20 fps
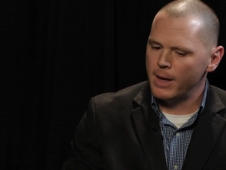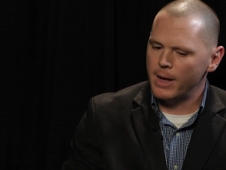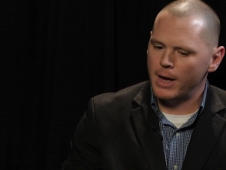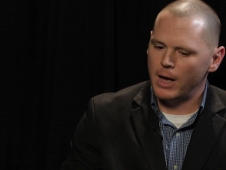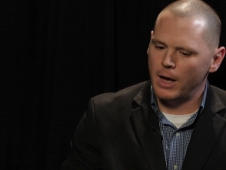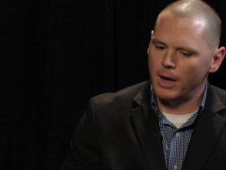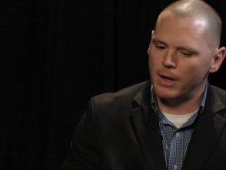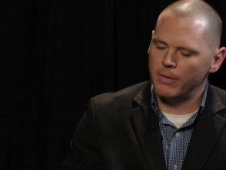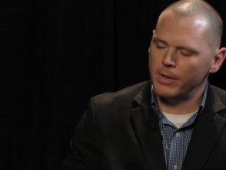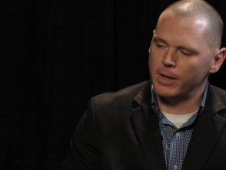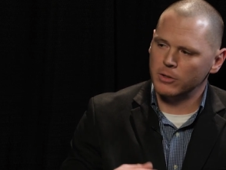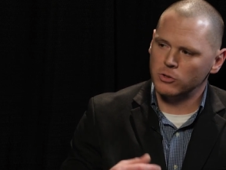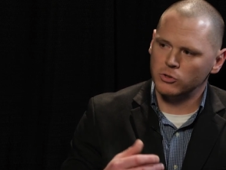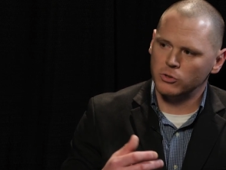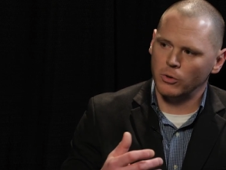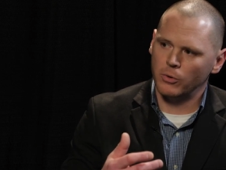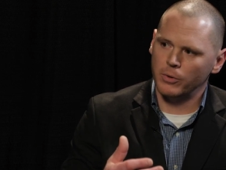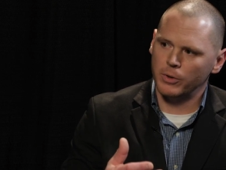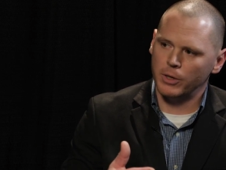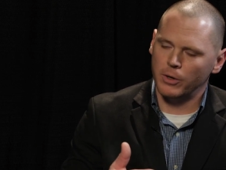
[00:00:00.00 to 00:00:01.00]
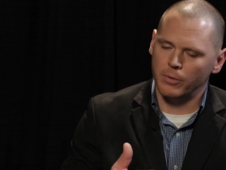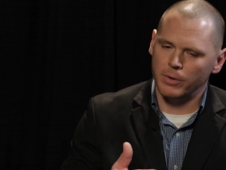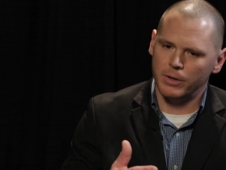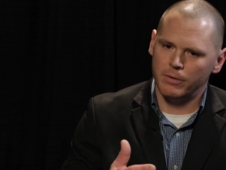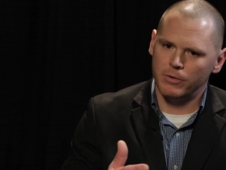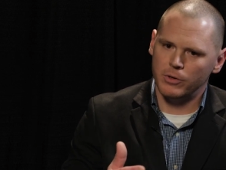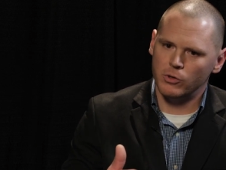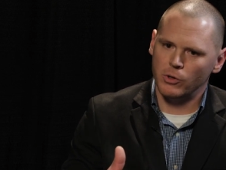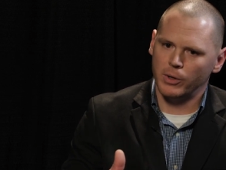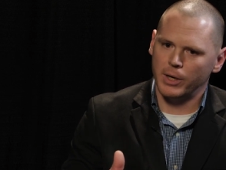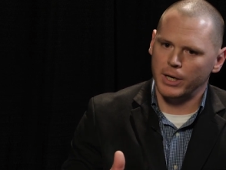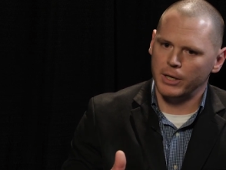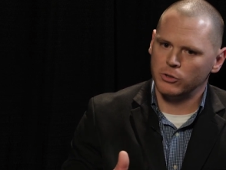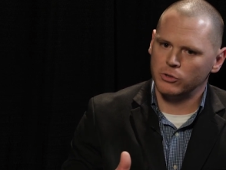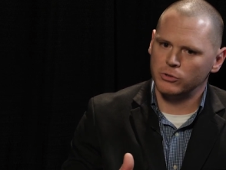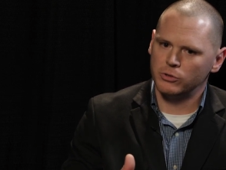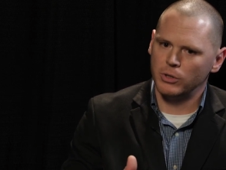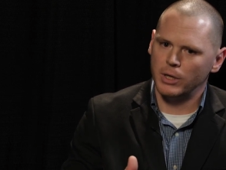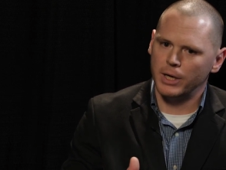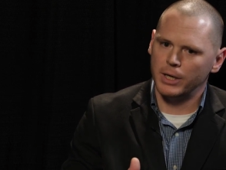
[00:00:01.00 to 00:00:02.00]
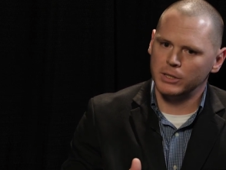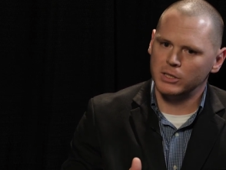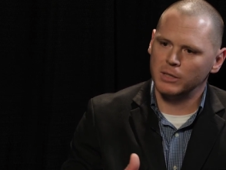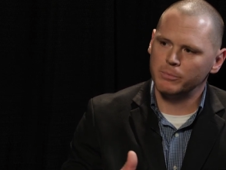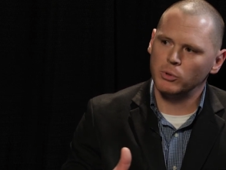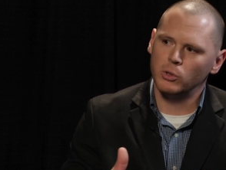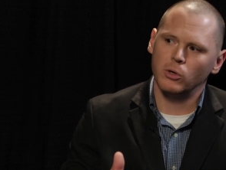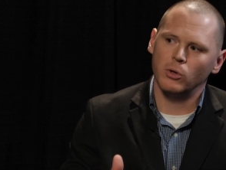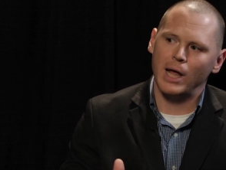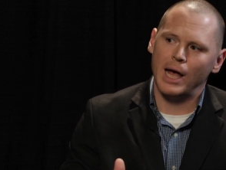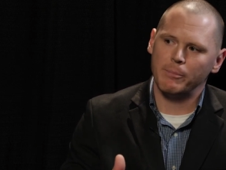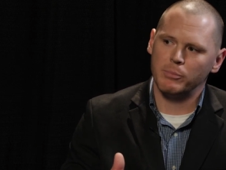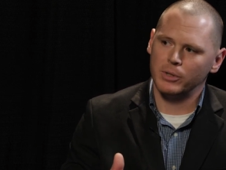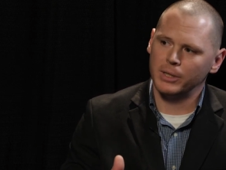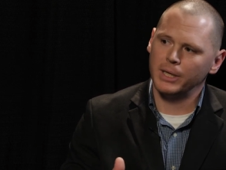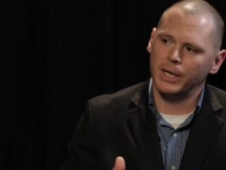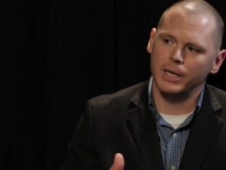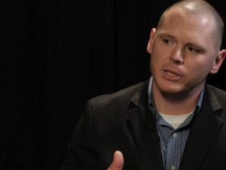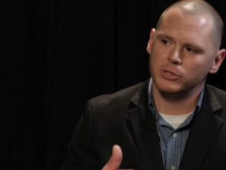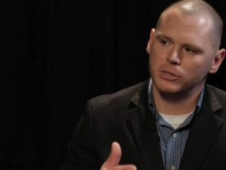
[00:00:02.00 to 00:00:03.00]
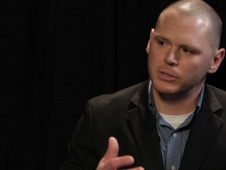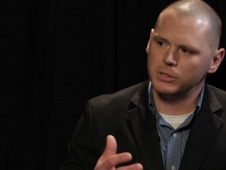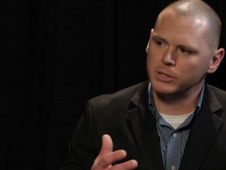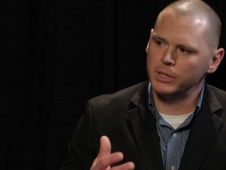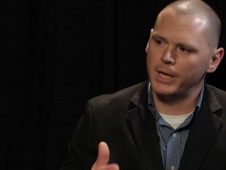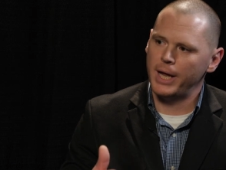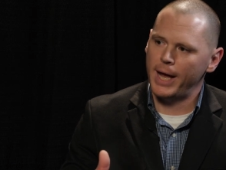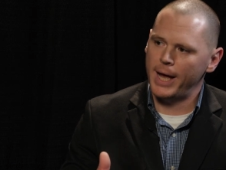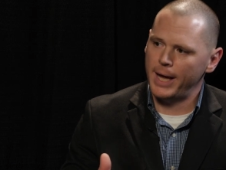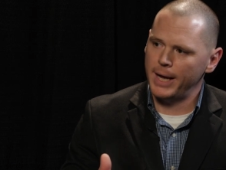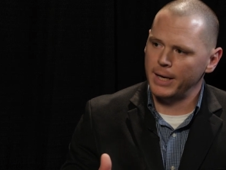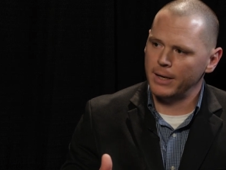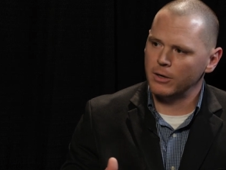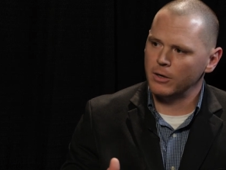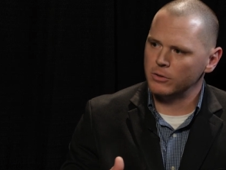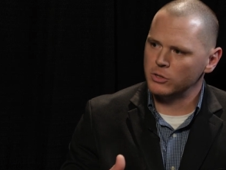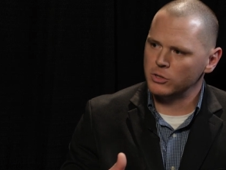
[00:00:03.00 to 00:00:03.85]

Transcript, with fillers: Uh, and then, so, you know, you look at a, a typical application today,